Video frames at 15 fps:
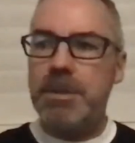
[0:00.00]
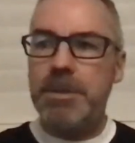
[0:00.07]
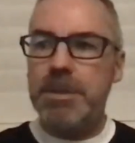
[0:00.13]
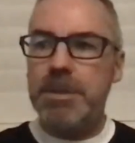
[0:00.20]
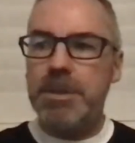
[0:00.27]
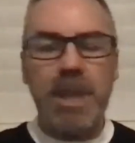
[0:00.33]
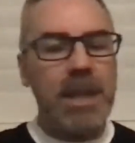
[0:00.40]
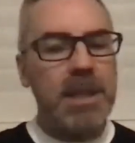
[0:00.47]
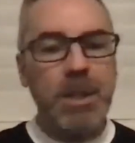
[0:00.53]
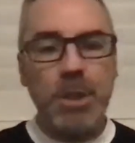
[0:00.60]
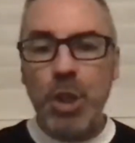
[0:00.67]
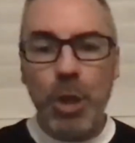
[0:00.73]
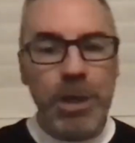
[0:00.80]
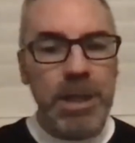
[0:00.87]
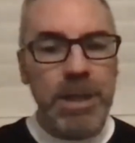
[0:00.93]

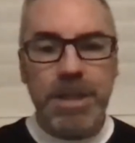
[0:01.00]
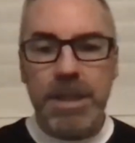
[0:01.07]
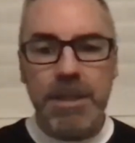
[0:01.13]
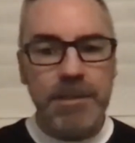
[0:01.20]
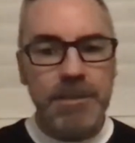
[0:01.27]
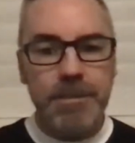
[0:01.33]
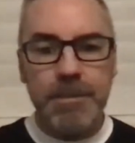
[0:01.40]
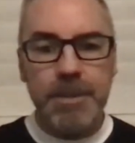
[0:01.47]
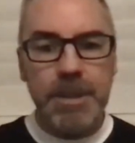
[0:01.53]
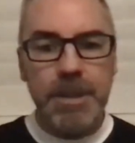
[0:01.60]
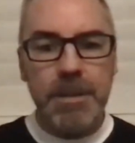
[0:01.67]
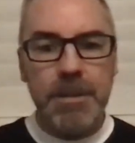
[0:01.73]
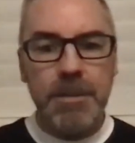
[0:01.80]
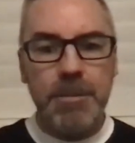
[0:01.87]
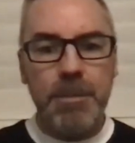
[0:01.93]
cycling's not easy.
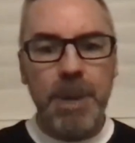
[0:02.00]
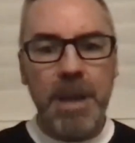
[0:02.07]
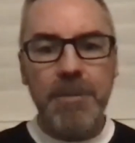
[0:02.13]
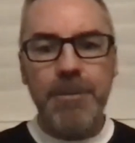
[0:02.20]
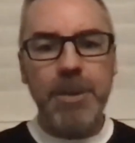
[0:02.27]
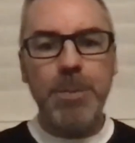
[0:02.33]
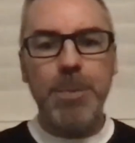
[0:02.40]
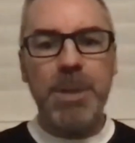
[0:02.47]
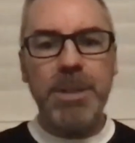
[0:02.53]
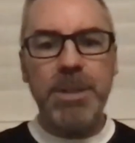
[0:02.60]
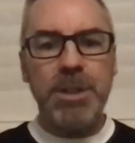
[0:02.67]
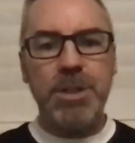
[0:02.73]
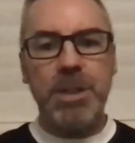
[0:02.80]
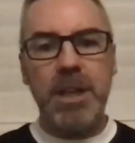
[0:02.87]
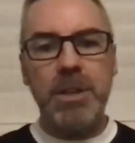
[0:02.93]
My first
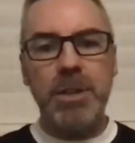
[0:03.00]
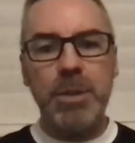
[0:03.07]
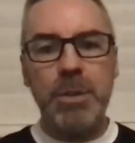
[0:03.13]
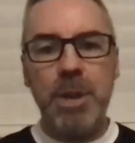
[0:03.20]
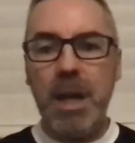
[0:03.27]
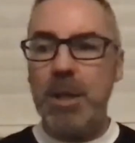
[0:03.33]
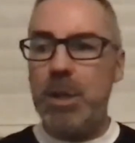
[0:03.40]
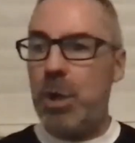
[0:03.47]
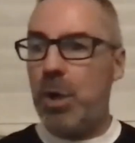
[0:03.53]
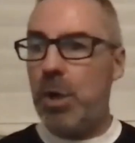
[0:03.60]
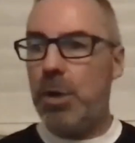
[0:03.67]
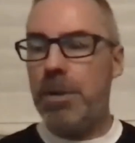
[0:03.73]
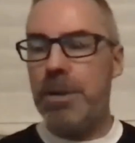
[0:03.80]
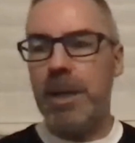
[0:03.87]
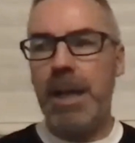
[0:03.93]
British title I
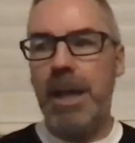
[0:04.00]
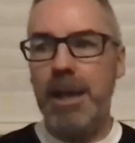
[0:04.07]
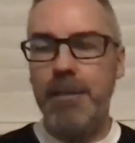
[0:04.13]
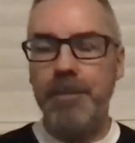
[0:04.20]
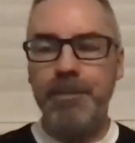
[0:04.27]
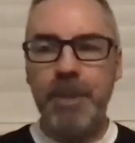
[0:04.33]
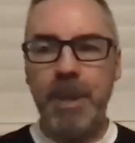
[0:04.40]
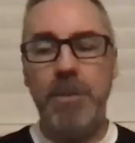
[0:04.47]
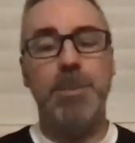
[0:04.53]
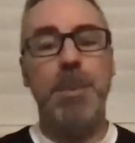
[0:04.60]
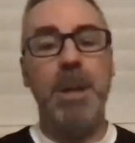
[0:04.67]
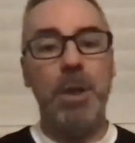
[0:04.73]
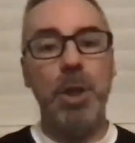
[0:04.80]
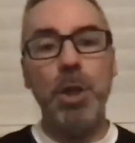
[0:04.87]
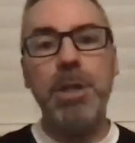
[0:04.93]
got, I was a
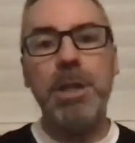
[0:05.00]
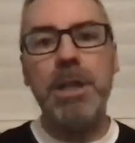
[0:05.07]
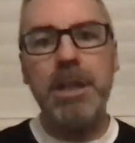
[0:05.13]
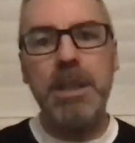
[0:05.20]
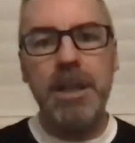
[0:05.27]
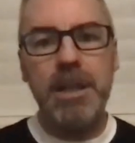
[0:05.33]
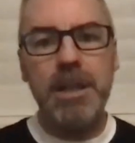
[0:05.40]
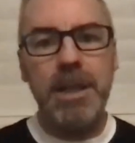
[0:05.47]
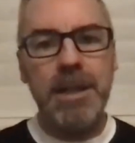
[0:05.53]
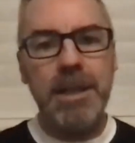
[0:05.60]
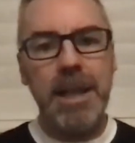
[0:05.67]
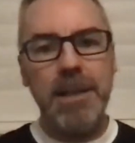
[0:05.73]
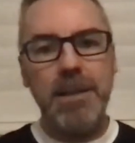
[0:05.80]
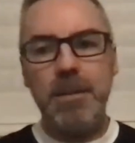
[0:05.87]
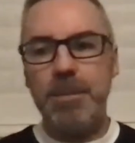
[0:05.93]
bit lucky in
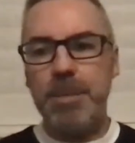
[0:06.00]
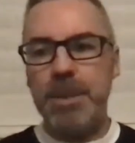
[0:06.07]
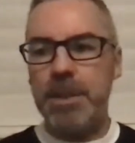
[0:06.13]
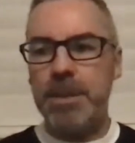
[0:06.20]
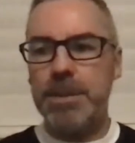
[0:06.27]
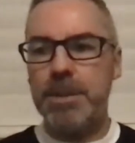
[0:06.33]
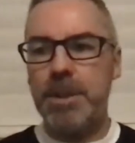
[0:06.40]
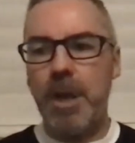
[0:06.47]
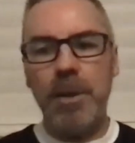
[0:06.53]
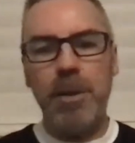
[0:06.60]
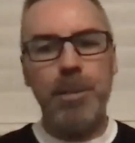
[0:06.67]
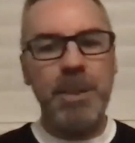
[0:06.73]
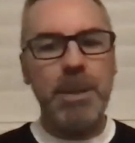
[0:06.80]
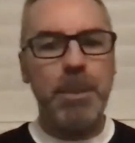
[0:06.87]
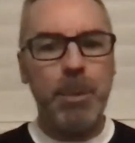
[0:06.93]
getting it because other
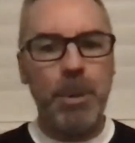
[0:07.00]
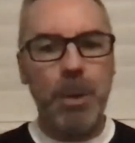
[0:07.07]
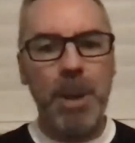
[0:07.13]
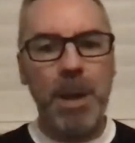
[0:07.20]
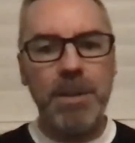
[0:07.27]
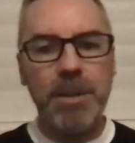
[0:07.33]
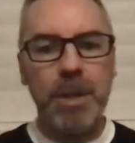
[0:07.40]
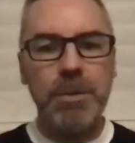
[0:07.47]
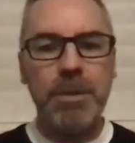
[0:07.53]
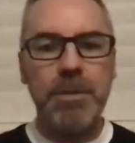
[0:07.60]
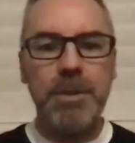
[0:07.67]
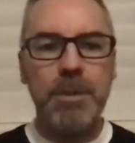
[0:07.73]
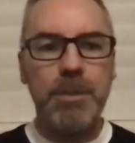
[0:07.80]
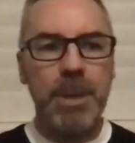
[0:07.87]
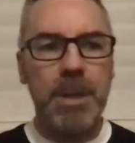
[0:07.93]
people were marked out
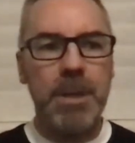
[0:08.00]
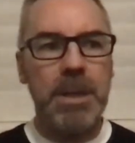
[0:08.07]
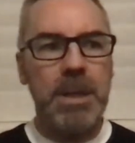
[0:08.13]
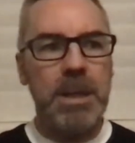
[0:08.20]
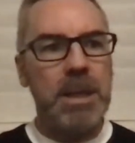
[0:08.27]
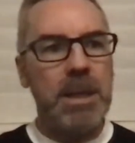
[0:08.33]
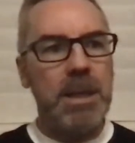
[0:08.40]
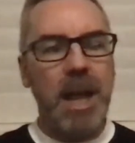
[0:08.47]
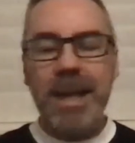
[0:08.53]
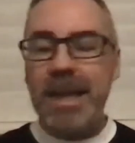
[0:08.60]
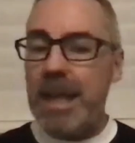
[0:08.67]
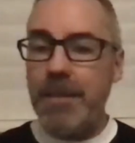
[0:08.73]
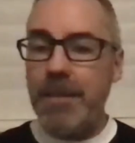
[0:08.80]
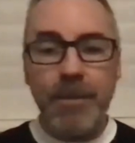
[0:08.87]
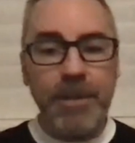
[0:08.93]
of it, but I
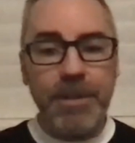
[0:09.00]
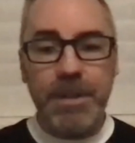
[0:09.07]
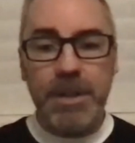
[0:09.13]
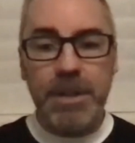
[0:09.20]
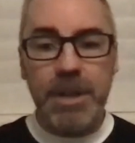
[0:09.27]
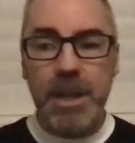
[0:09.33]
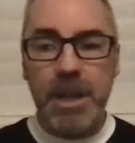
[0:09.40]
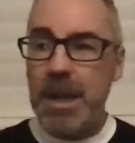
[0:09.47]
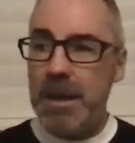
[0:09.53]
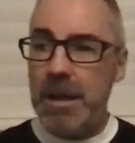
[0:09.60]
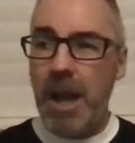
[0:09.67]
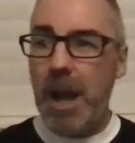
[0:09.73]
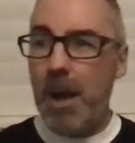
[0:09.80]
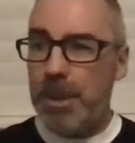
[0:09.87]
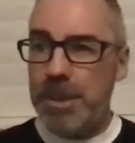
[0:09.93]
gave everything and
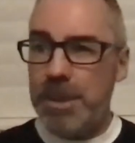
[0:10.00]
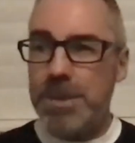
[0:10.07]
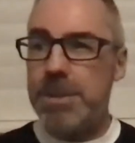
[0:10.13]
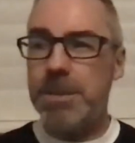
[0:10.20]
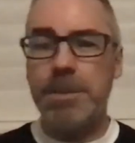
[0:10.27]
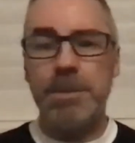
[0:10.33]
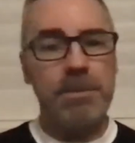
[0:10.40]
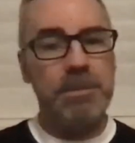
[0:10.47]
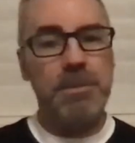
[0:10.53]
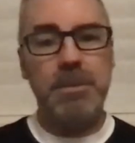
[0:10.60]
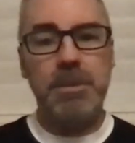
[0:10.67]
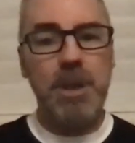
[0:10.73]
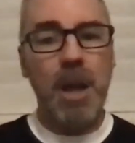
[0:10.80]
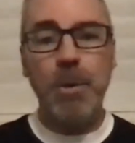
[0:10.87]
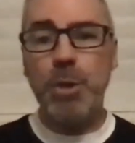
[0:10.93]
I was
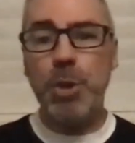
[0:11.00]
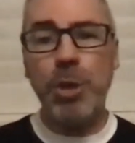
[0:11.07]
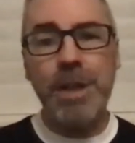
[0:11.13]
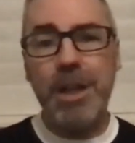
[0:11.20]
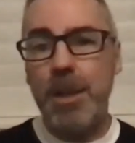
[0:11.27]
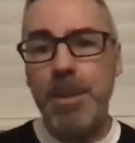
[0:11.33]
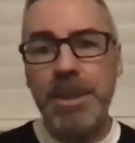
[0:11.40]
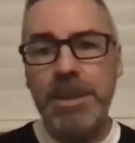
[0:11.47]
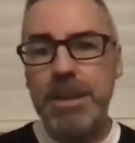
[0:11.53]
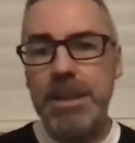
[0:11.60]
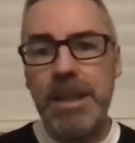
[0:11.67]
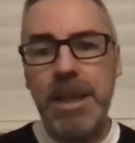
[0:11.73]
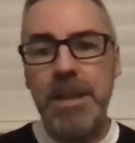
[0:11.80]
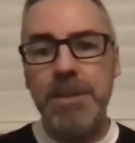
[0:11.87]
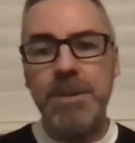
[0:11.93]
on the limit at
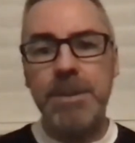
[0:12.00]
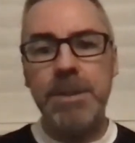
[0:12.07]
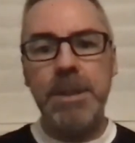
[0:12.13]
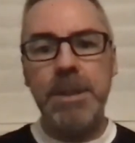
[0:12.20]
the end.